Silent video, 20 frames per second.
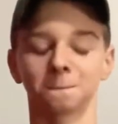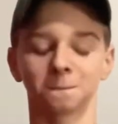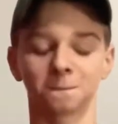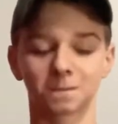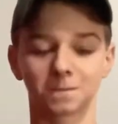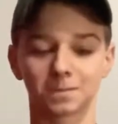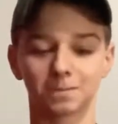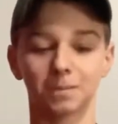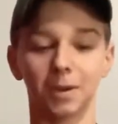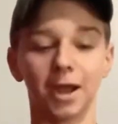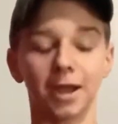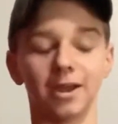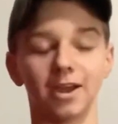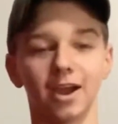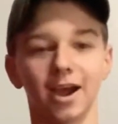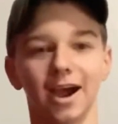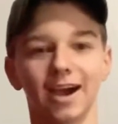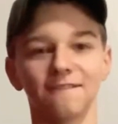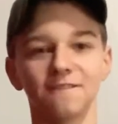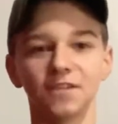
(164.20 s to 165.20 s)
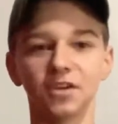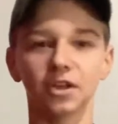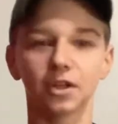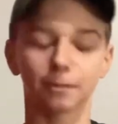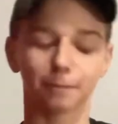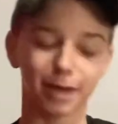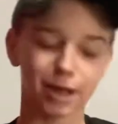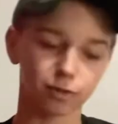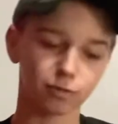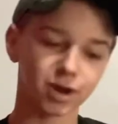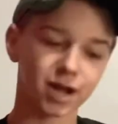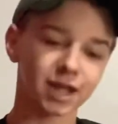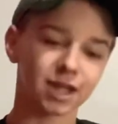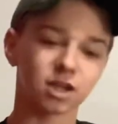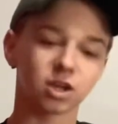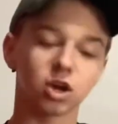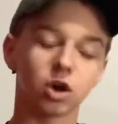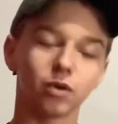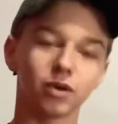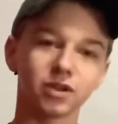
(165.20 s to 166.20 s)
But I feel that Matt Ryan can
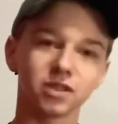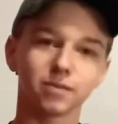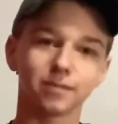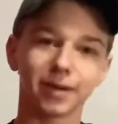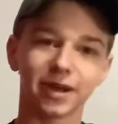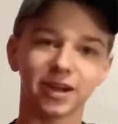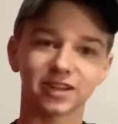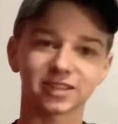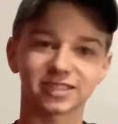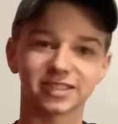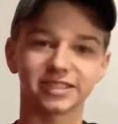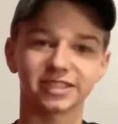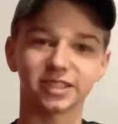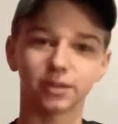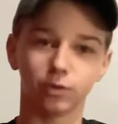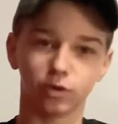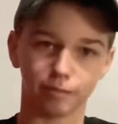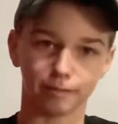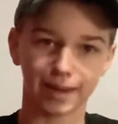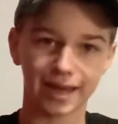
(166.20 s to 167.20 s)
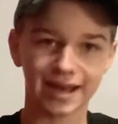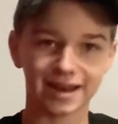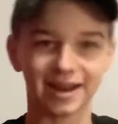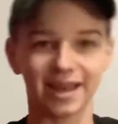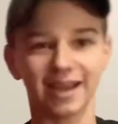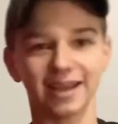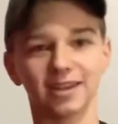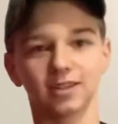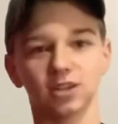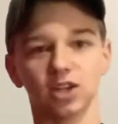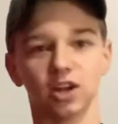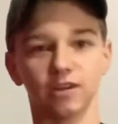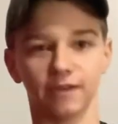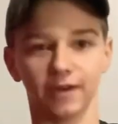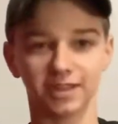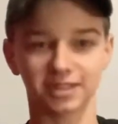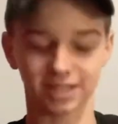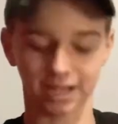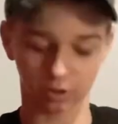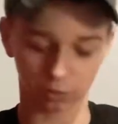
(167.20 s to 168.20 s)
go into the Bears system with Matt Nagy's
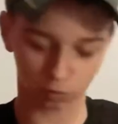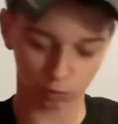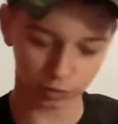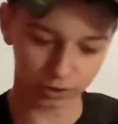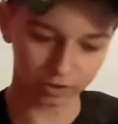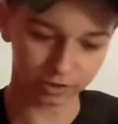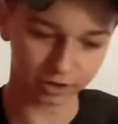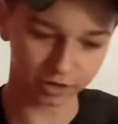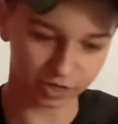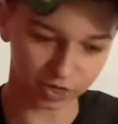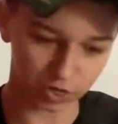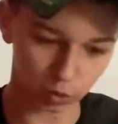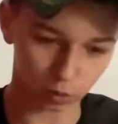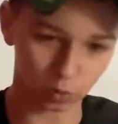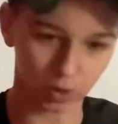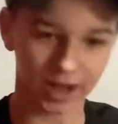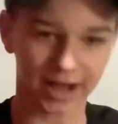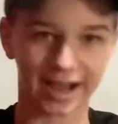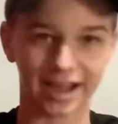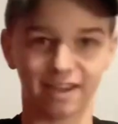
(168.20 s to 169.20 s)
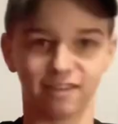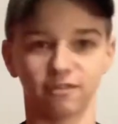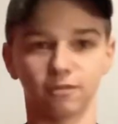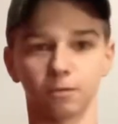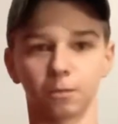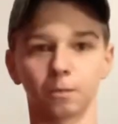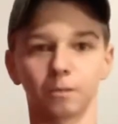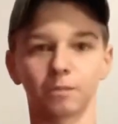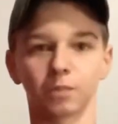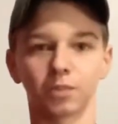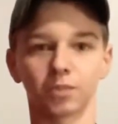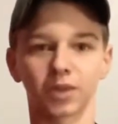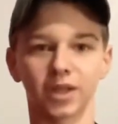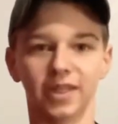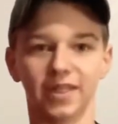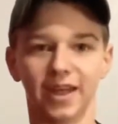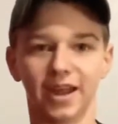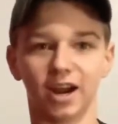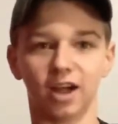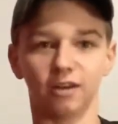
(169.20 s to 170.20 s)
offense and really thrive in
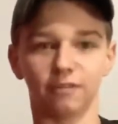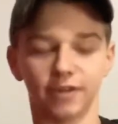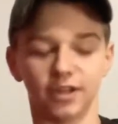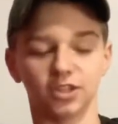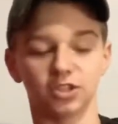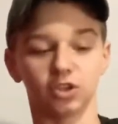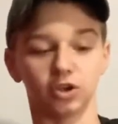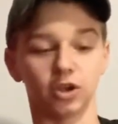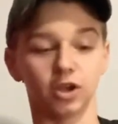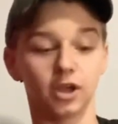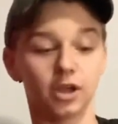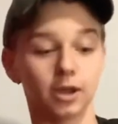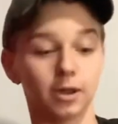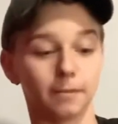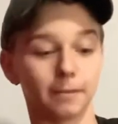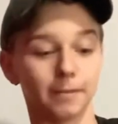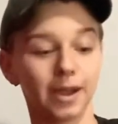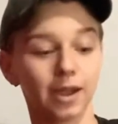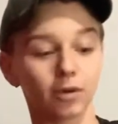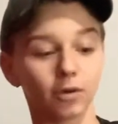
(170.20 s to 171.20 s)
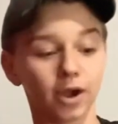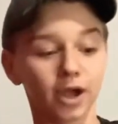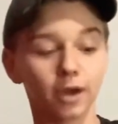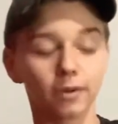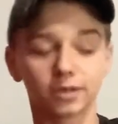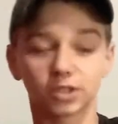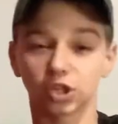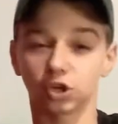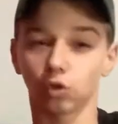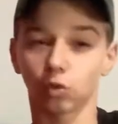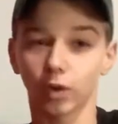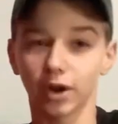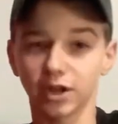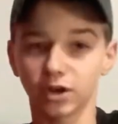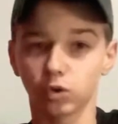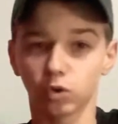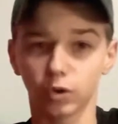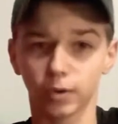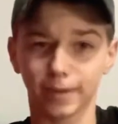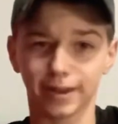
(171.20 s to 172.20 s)
that offense. Look, Matt Ryan was a great
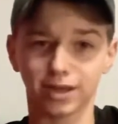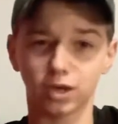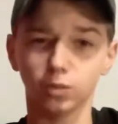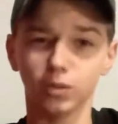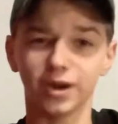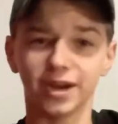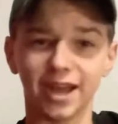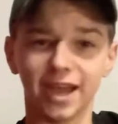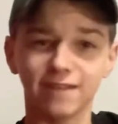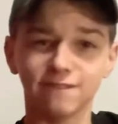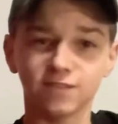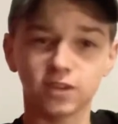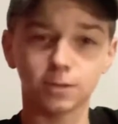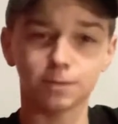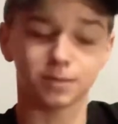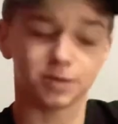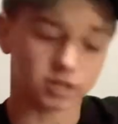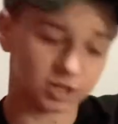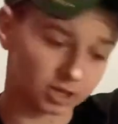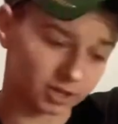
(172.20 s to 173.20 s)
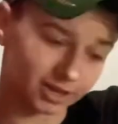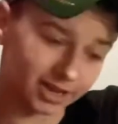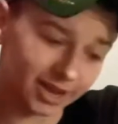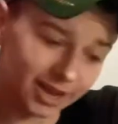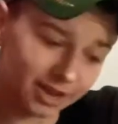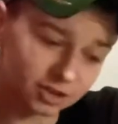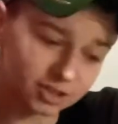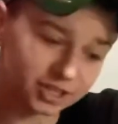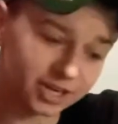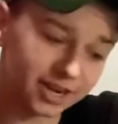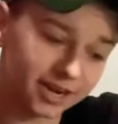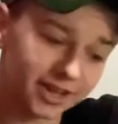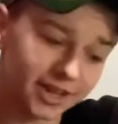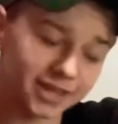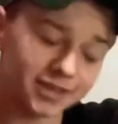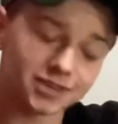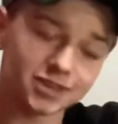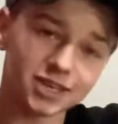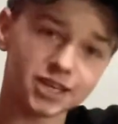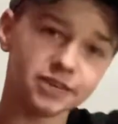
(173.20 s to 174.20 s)
quarterback. He won an MVP. Kyle
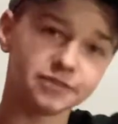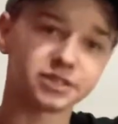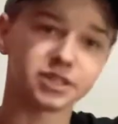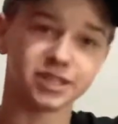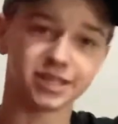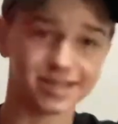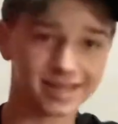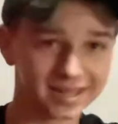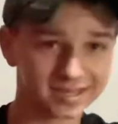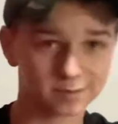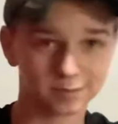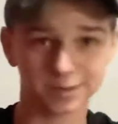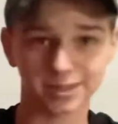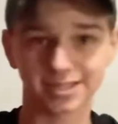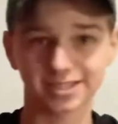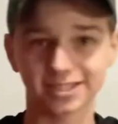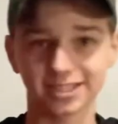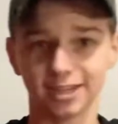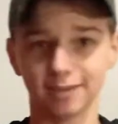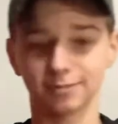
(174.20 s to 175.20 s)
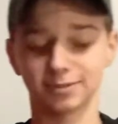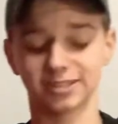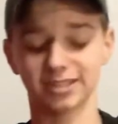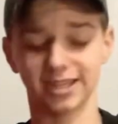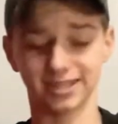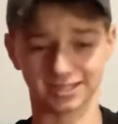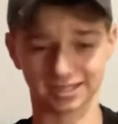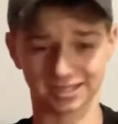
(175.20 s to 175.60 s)
Shanahan leaves. He hasn't been the same since.